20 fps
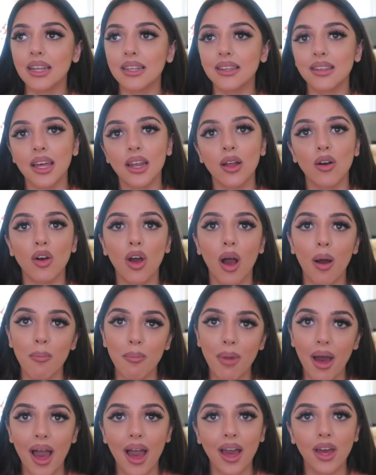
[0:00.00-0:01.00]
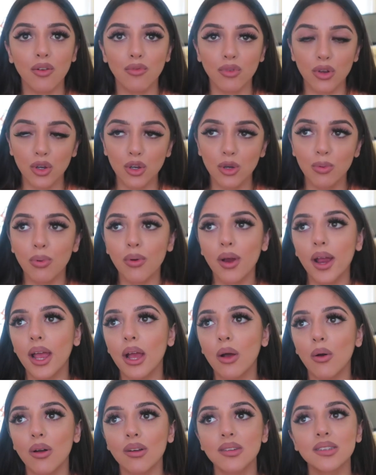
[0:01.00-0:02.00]
and then I'll come back and
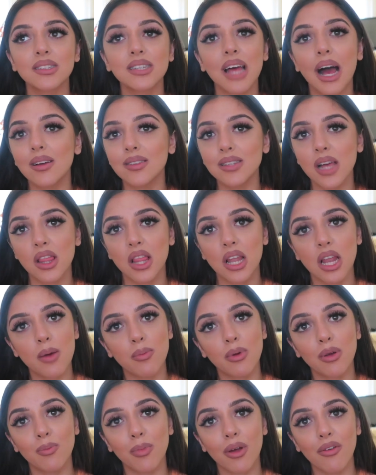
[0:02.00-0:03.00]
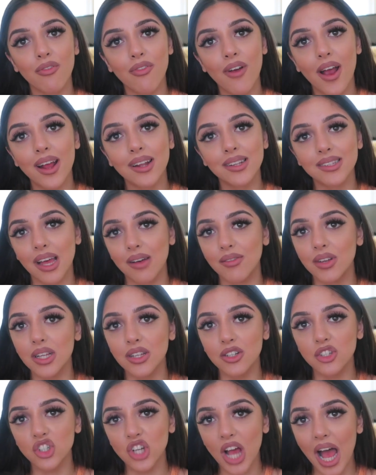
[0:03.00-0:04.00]
recuperate, or I'll sit outside the library with my friends, have a
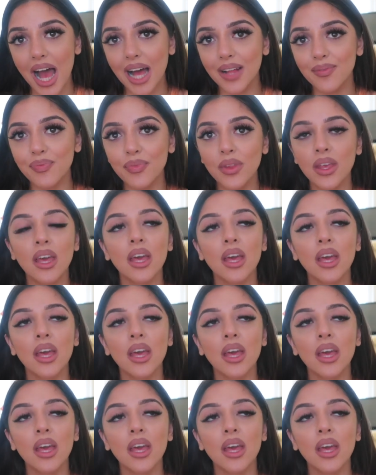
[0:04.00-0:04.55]
little chat.